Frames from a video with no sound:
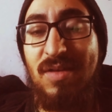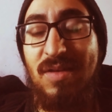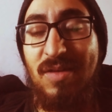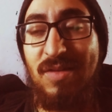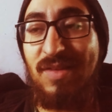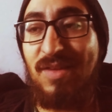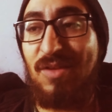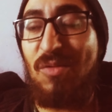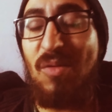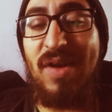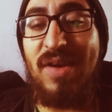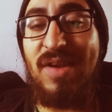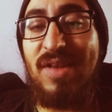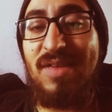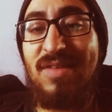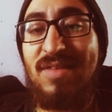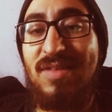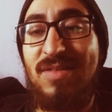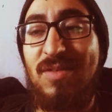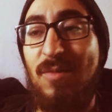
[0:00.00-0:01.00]
The
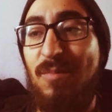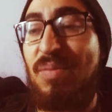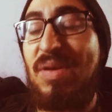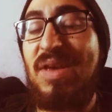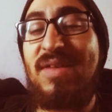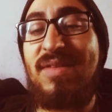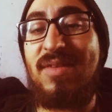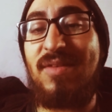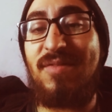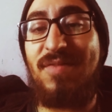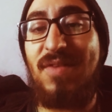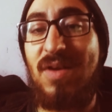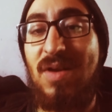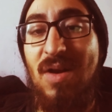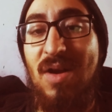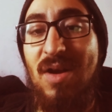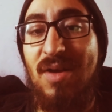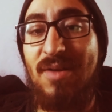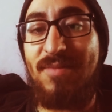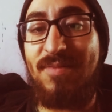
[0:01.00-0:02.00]
Tijuanenses are pissed the fuck
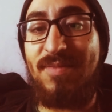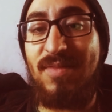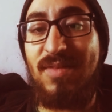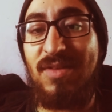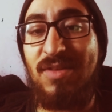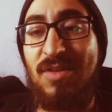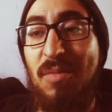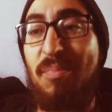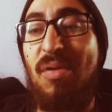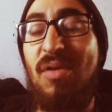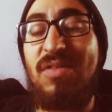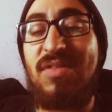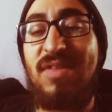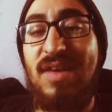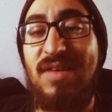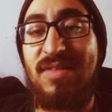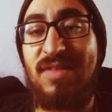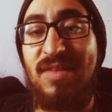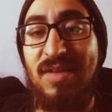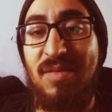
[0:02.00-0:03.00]
off. They're
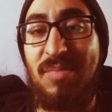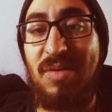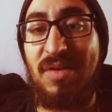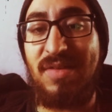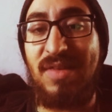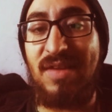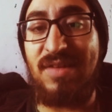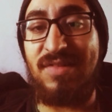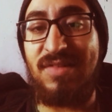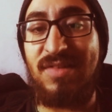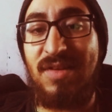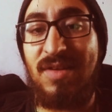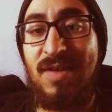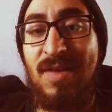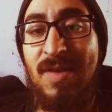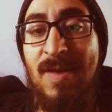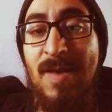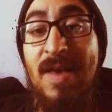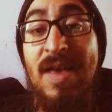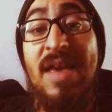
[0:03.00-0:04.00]
protesting about that shit.
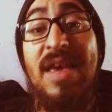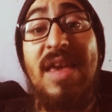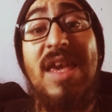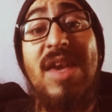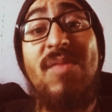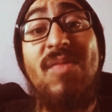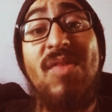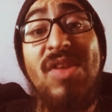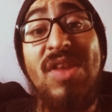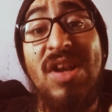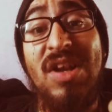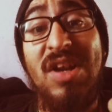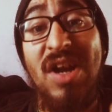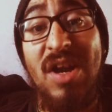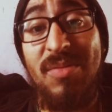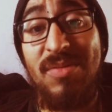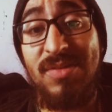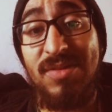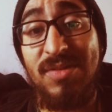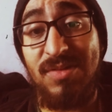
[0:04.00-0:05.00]
Even the
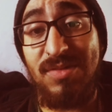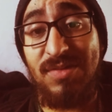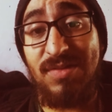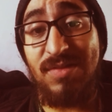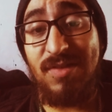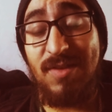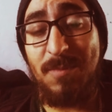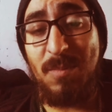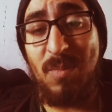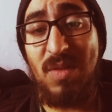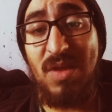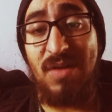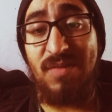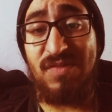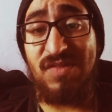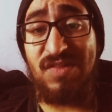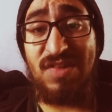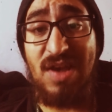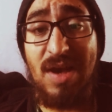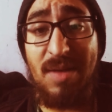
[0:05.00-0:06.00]
governors of
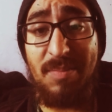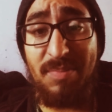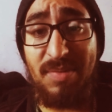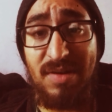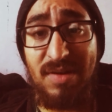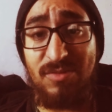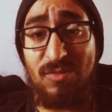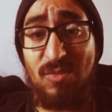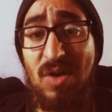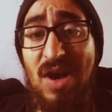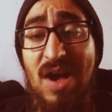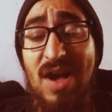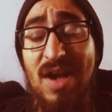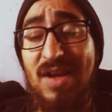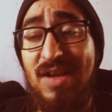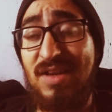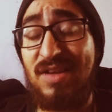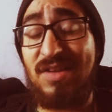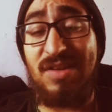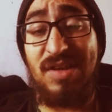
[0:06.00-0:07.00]
Chiapas,
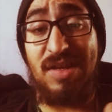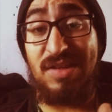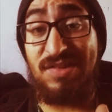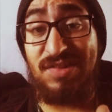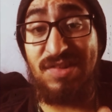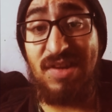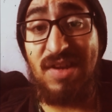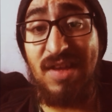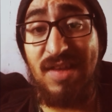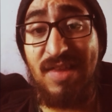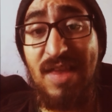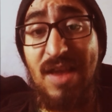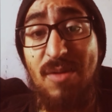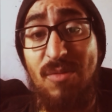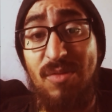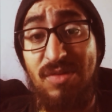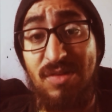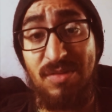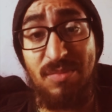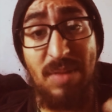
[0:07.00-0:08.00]
Oaxaca, and shit like that,
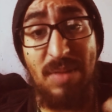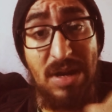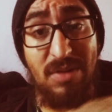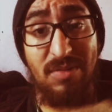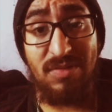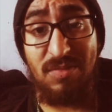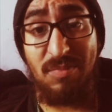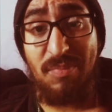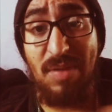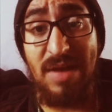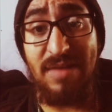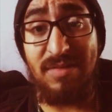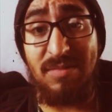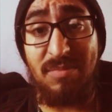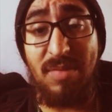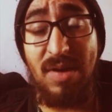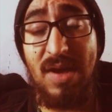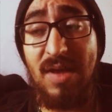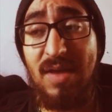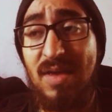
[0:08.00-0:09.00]
where the migrants are passing
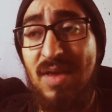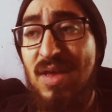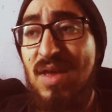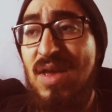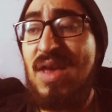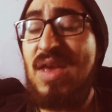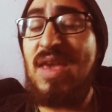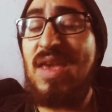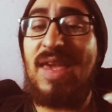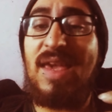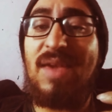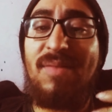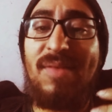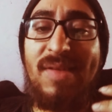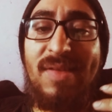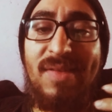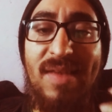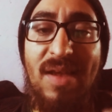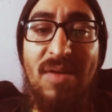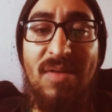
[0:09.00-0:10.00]
by,
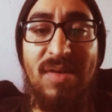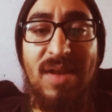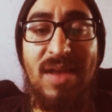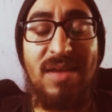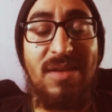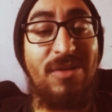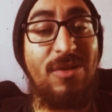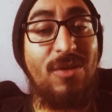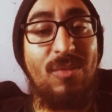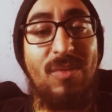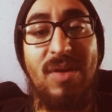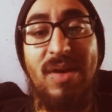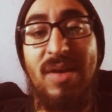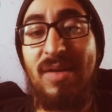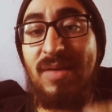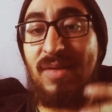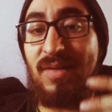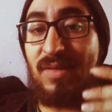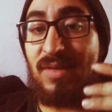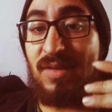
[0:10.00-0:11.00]
even they're like, you know
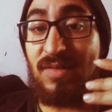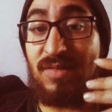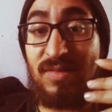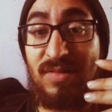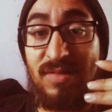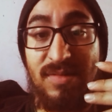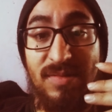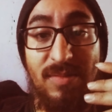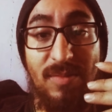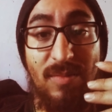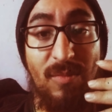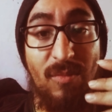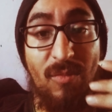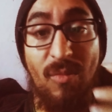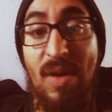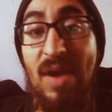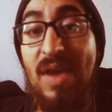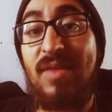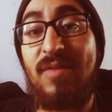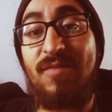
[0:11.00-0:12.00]
what? This is
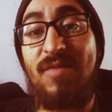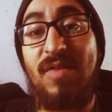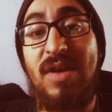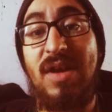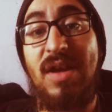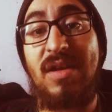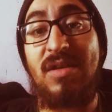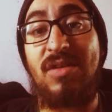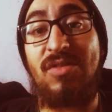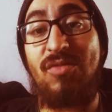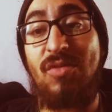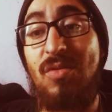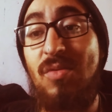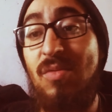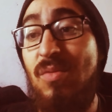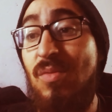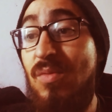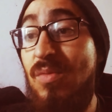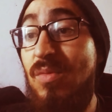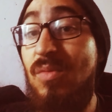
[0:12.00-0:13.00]
way the fuck out of
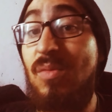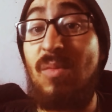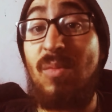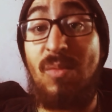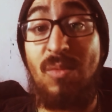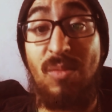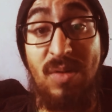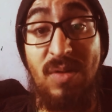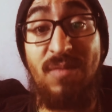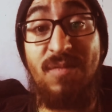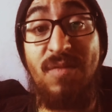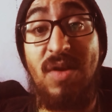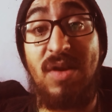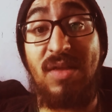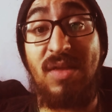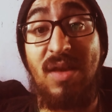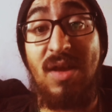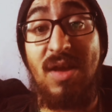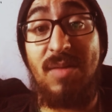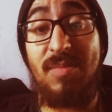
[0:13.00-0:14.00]
control. We
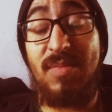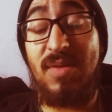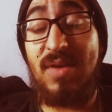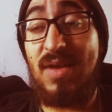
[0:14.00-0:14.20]
fucked up.